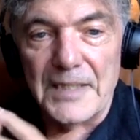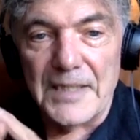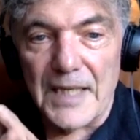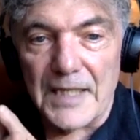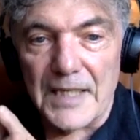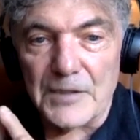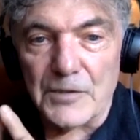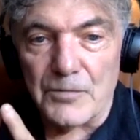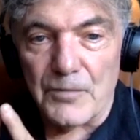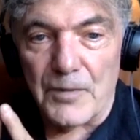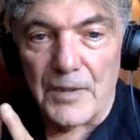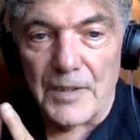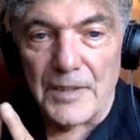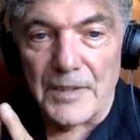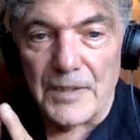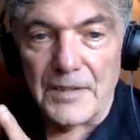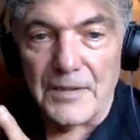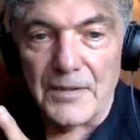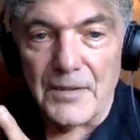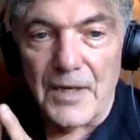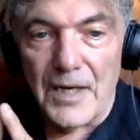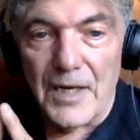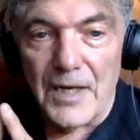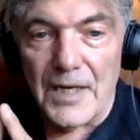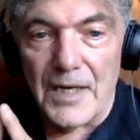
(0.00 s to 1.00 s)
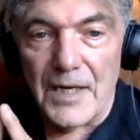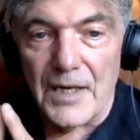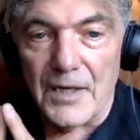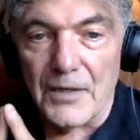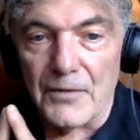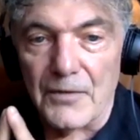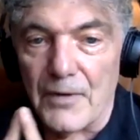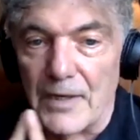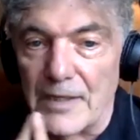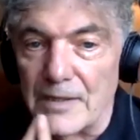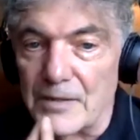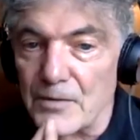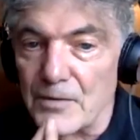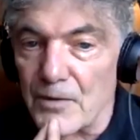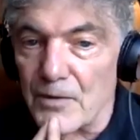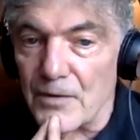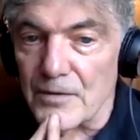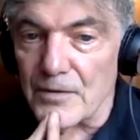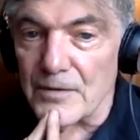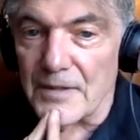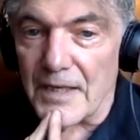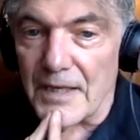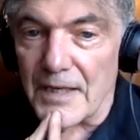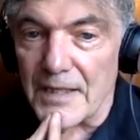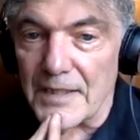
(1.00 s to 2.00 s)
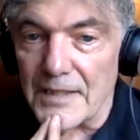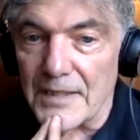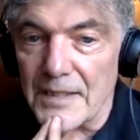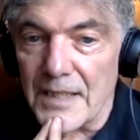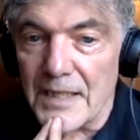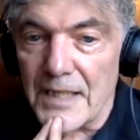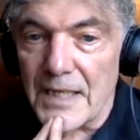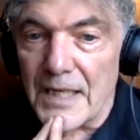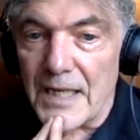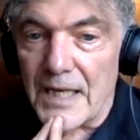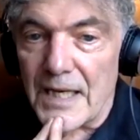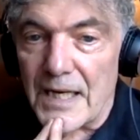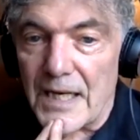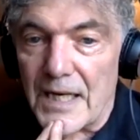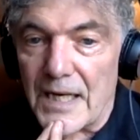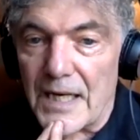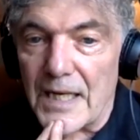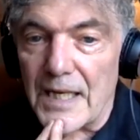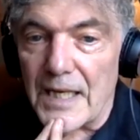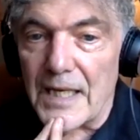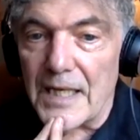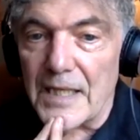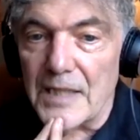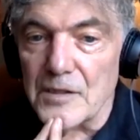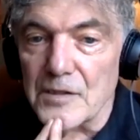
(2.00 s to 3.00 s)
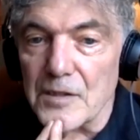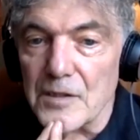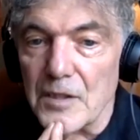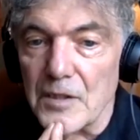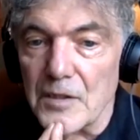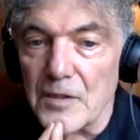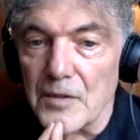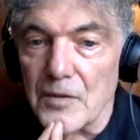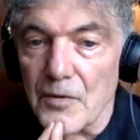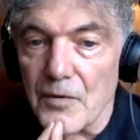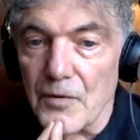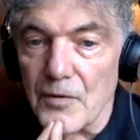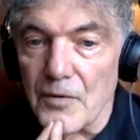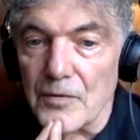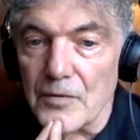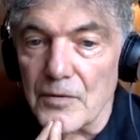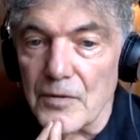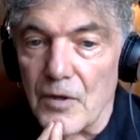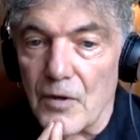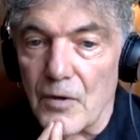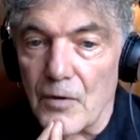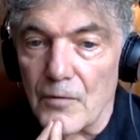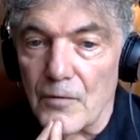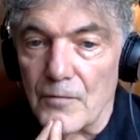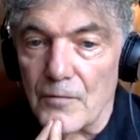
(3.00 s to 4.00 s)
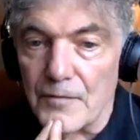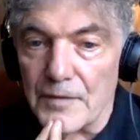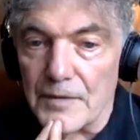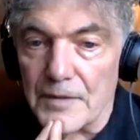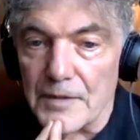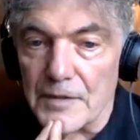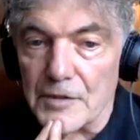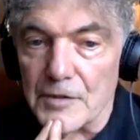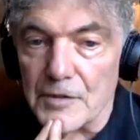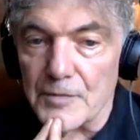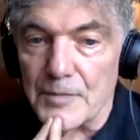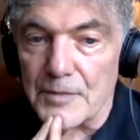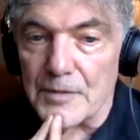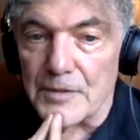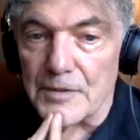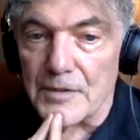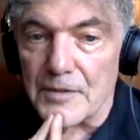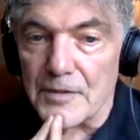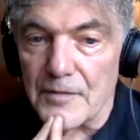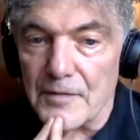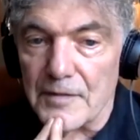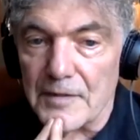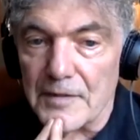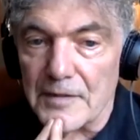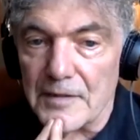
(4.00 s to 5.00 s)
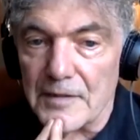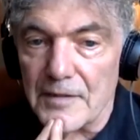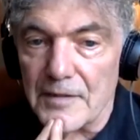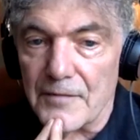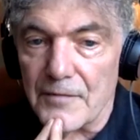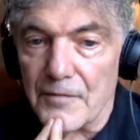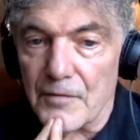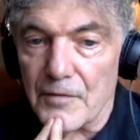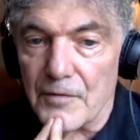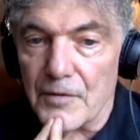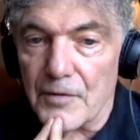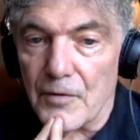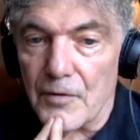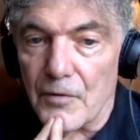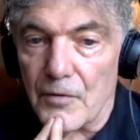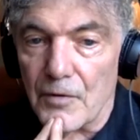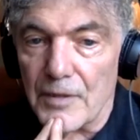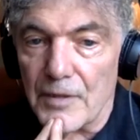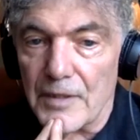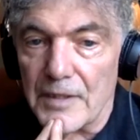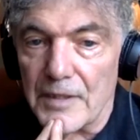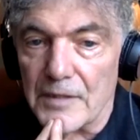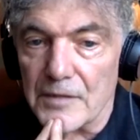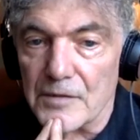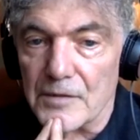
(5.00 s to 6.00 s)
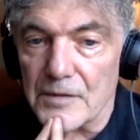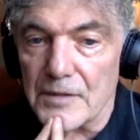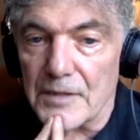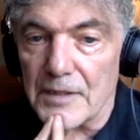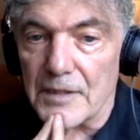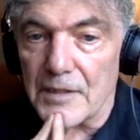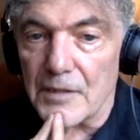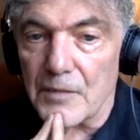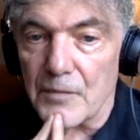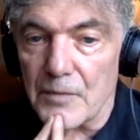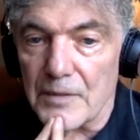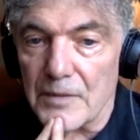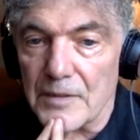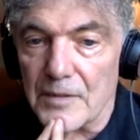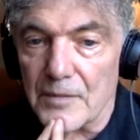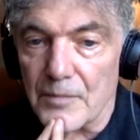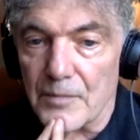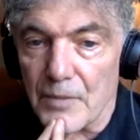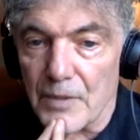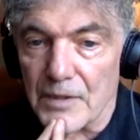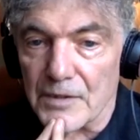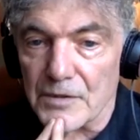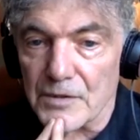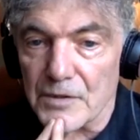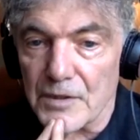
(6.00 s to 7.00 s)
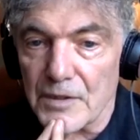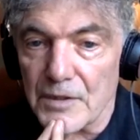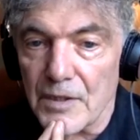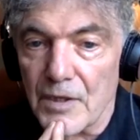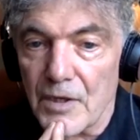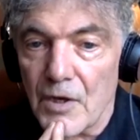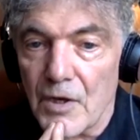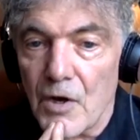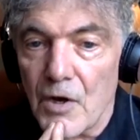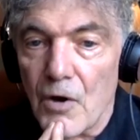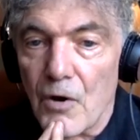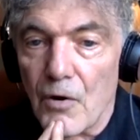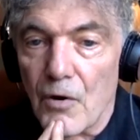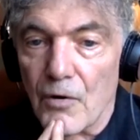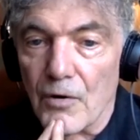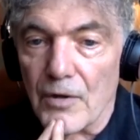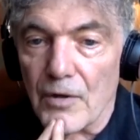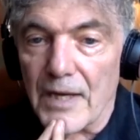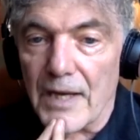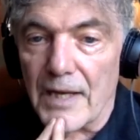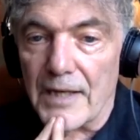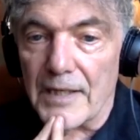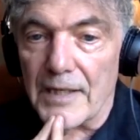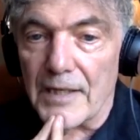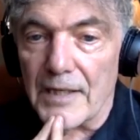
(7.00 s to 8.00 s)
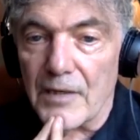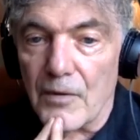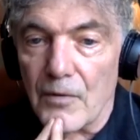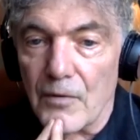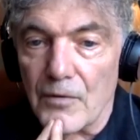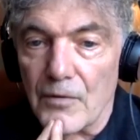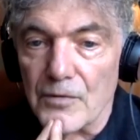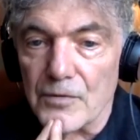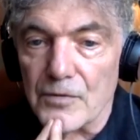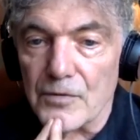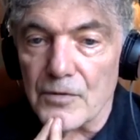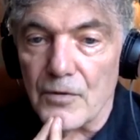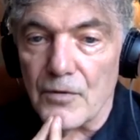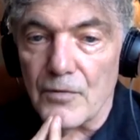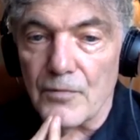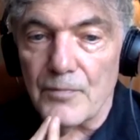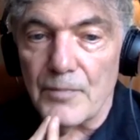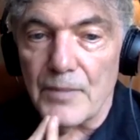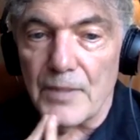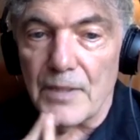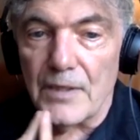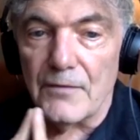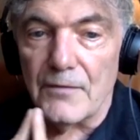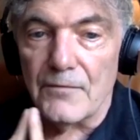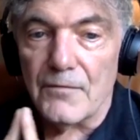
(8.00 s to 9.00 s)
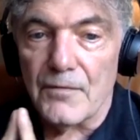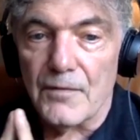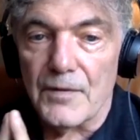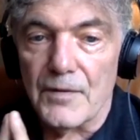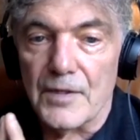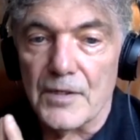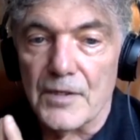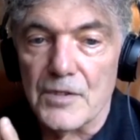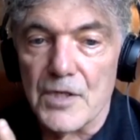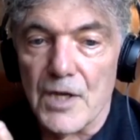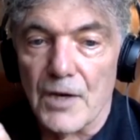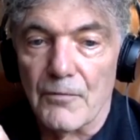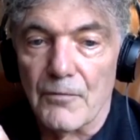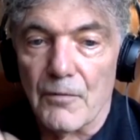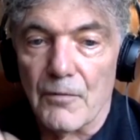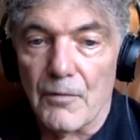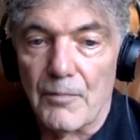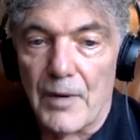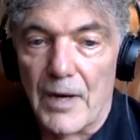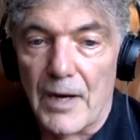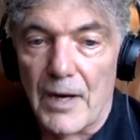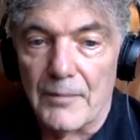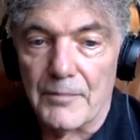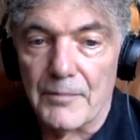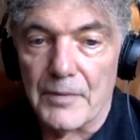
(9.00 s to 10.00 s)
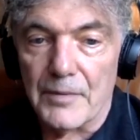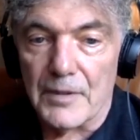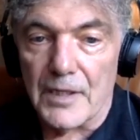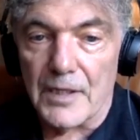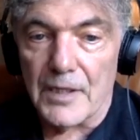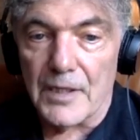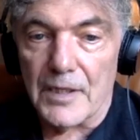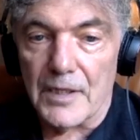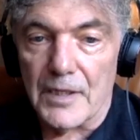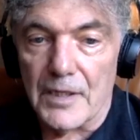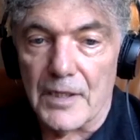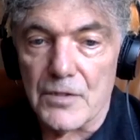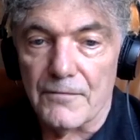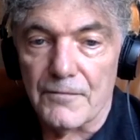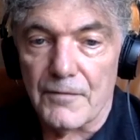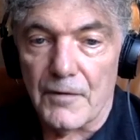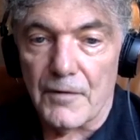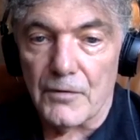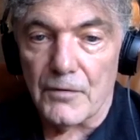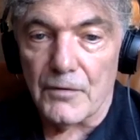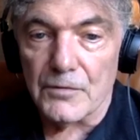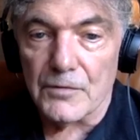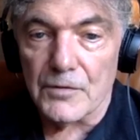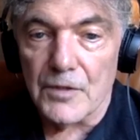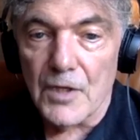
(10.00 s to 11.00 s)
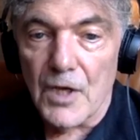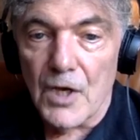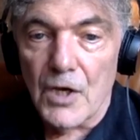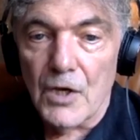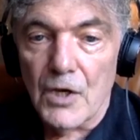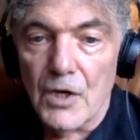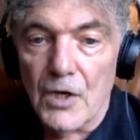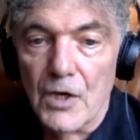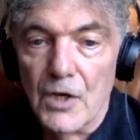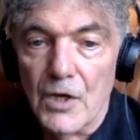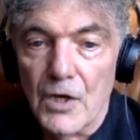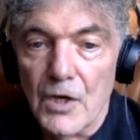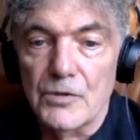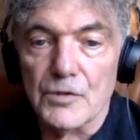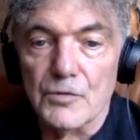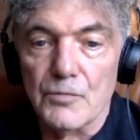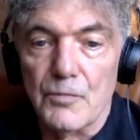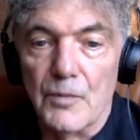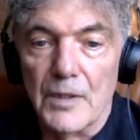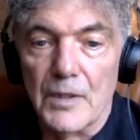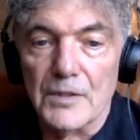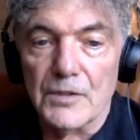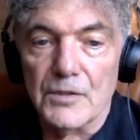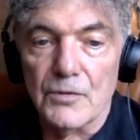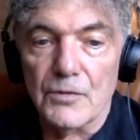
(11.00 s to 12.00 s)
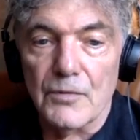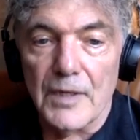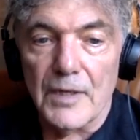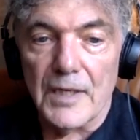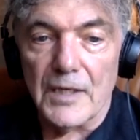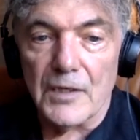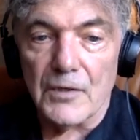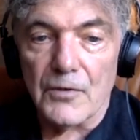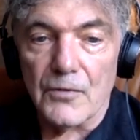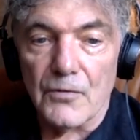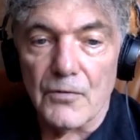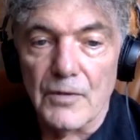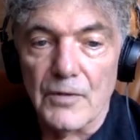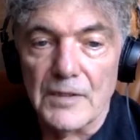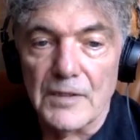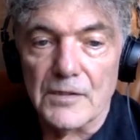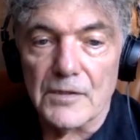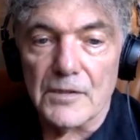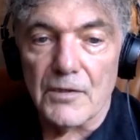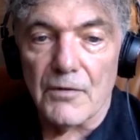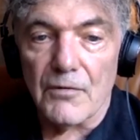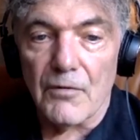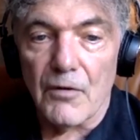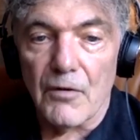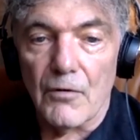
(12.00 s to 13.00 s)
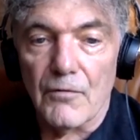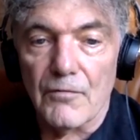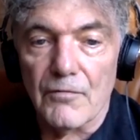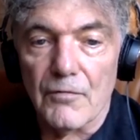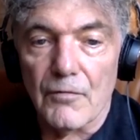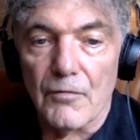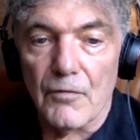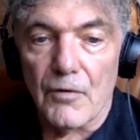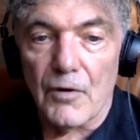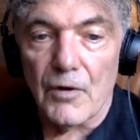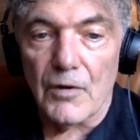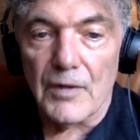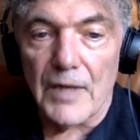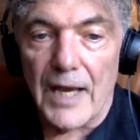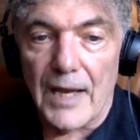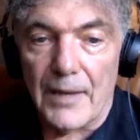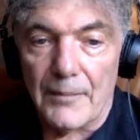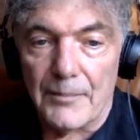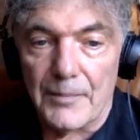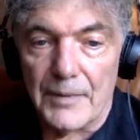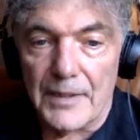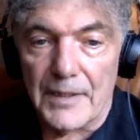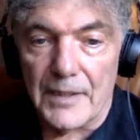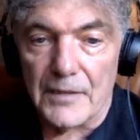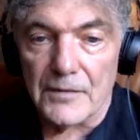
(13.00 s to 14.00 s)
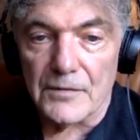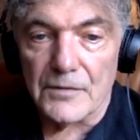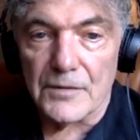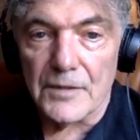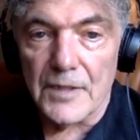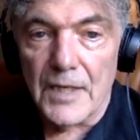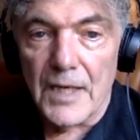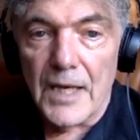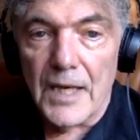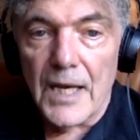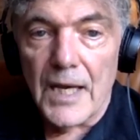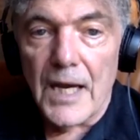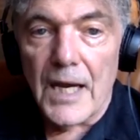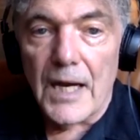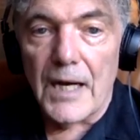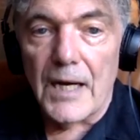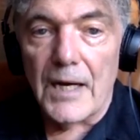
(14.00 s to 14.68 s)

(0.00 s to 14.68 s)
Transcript: Next one, great talk, Dan. Is learned hopefulness specifically for an audience dealing with depression, or can it also be for the general population of folks who just want to increase their overall happiness?